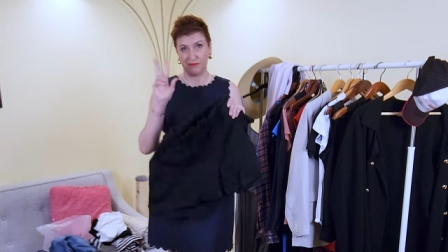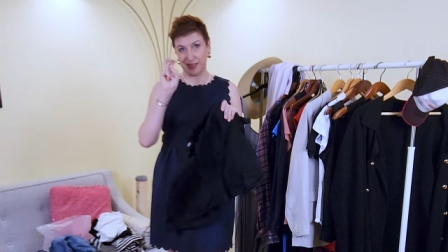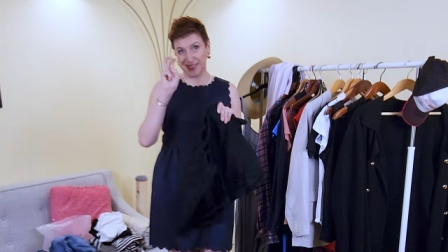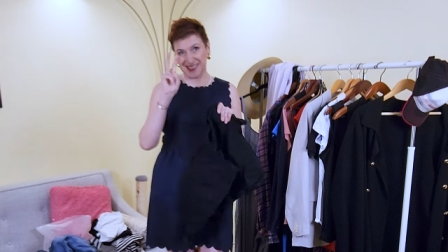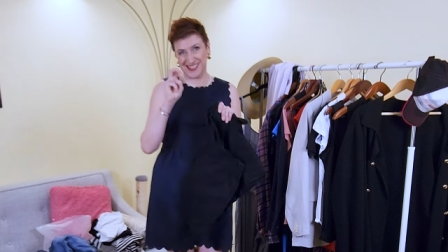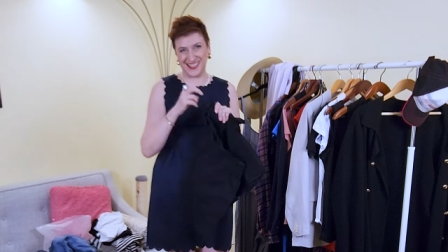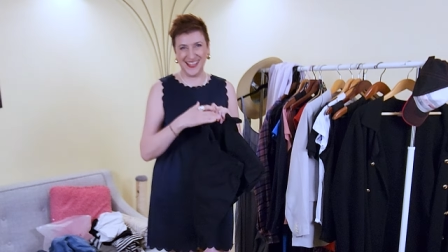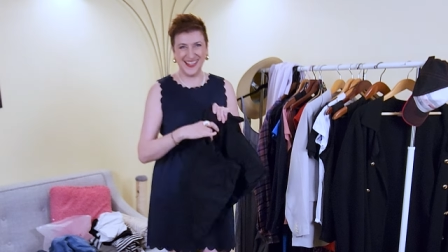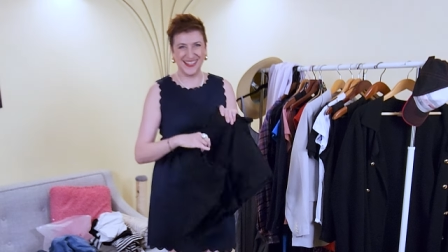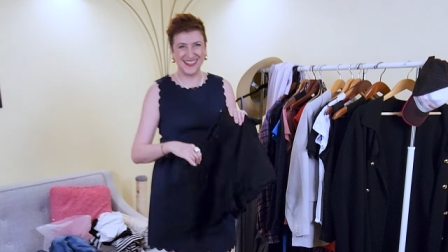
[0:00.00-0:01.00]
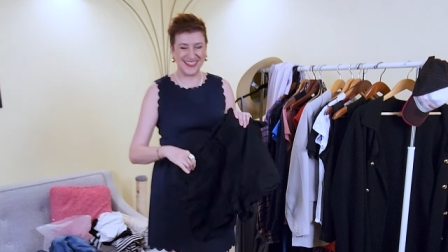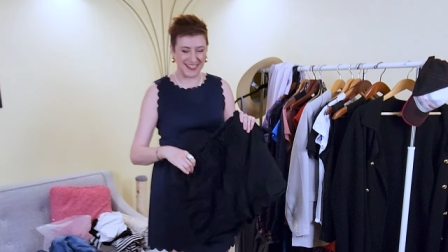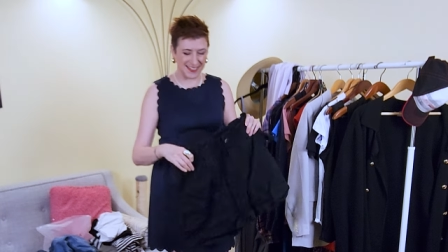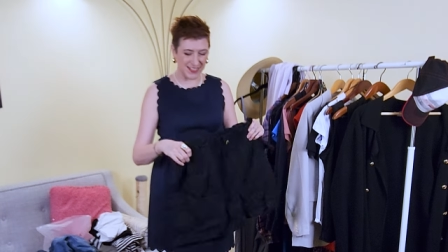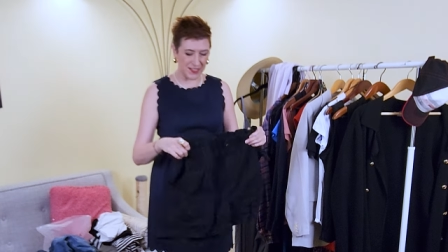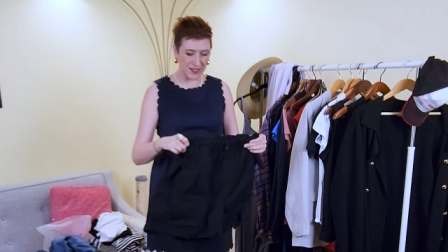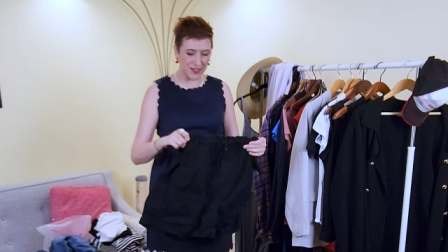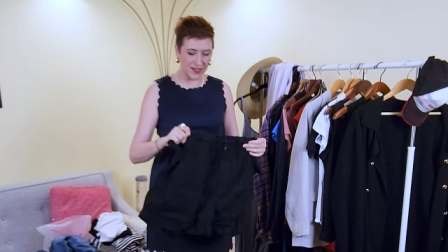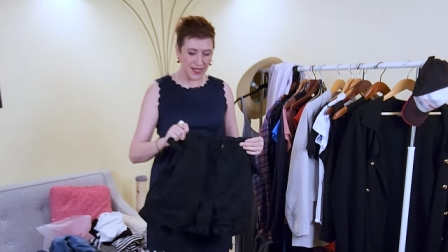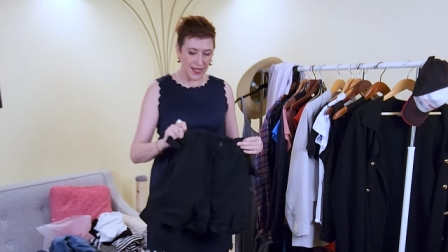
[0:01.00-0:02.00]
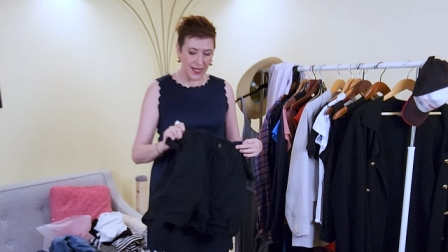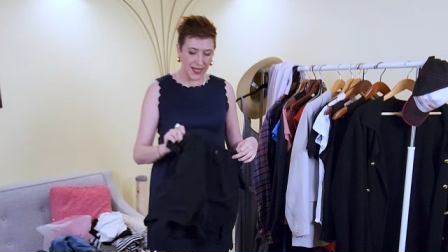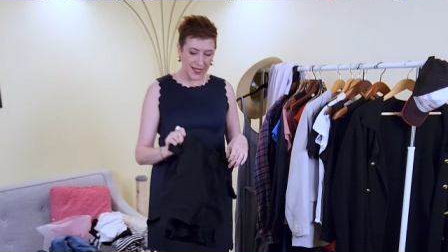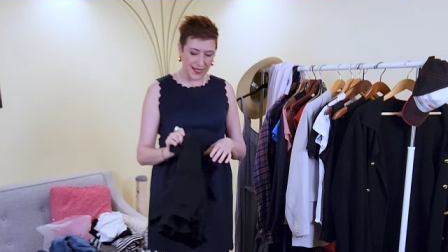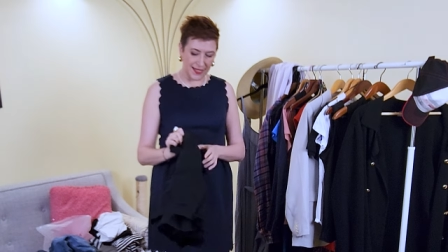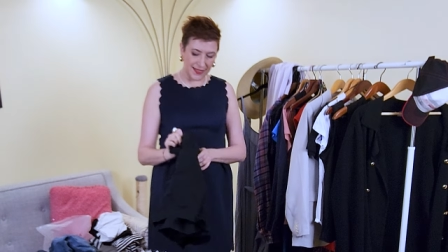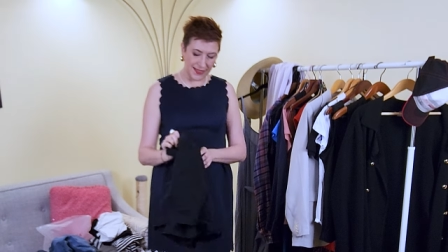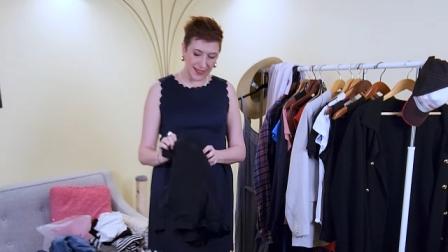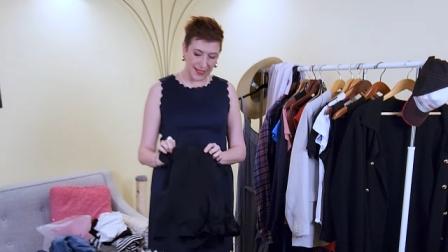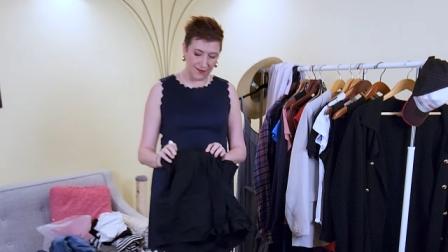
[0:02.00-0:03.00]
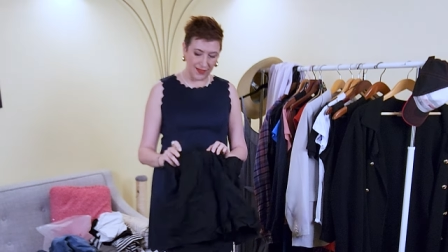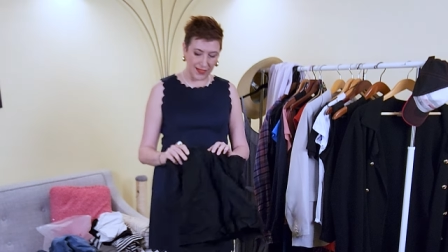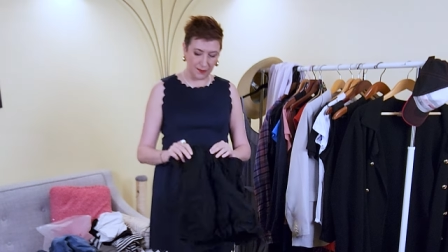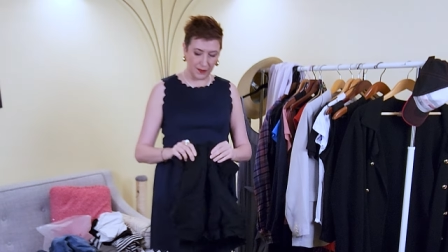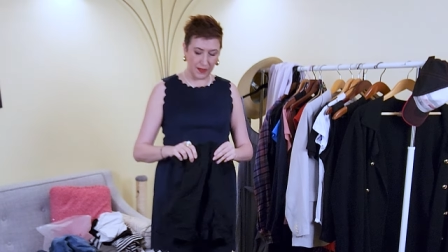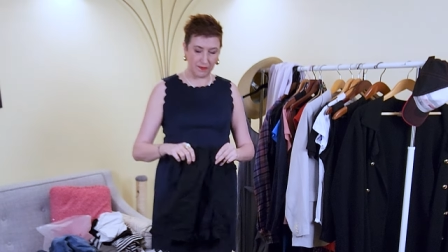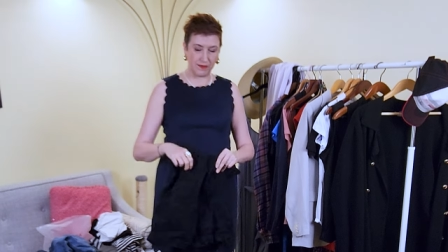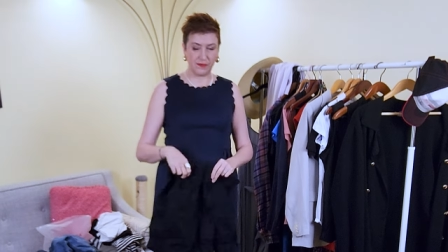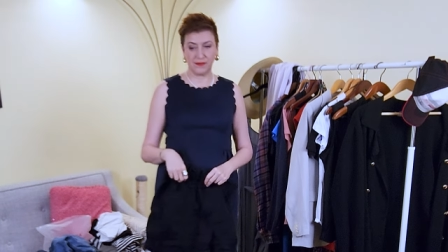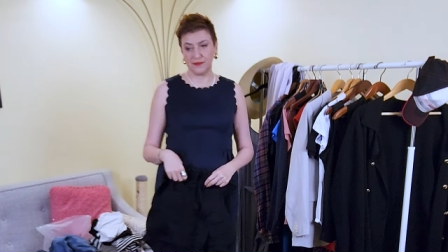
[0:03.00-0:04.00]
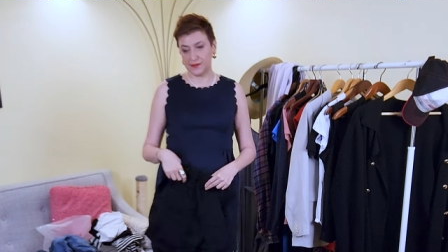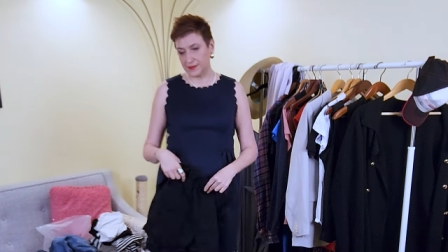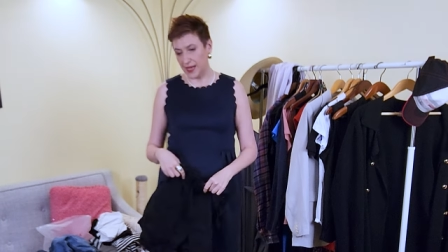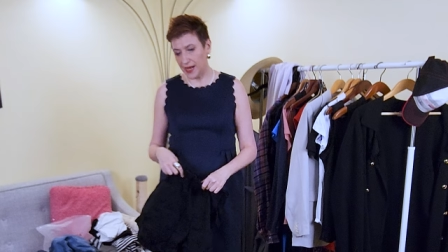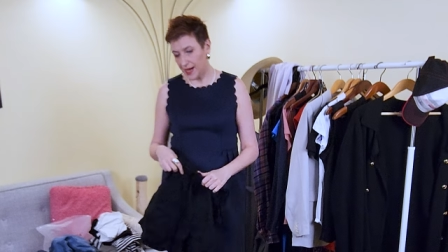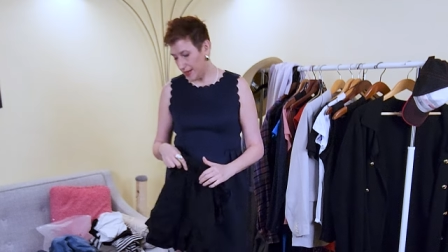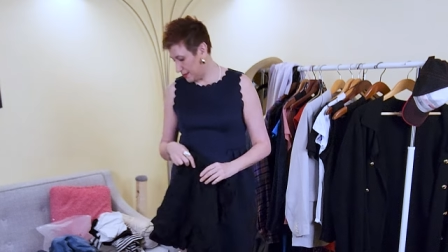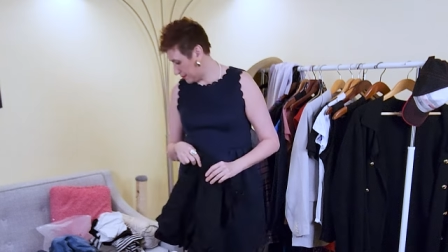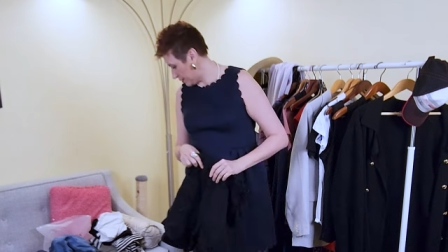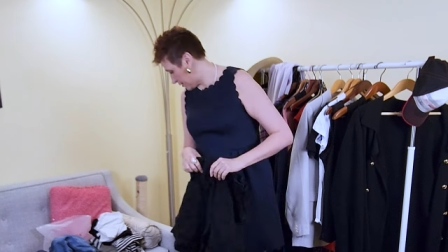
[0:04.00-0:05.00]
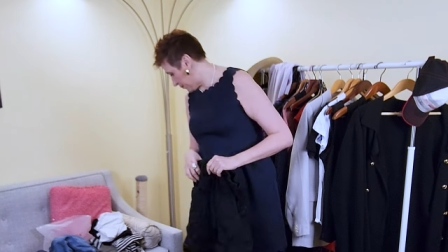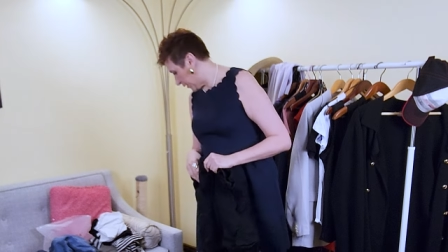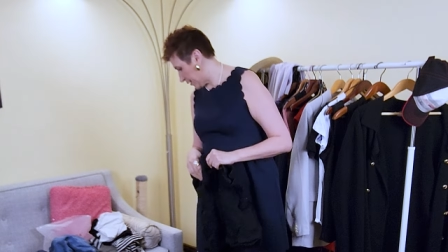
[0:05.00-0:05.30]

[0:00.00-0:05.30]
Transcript: dressy, dressier, and they have like, hi, there's my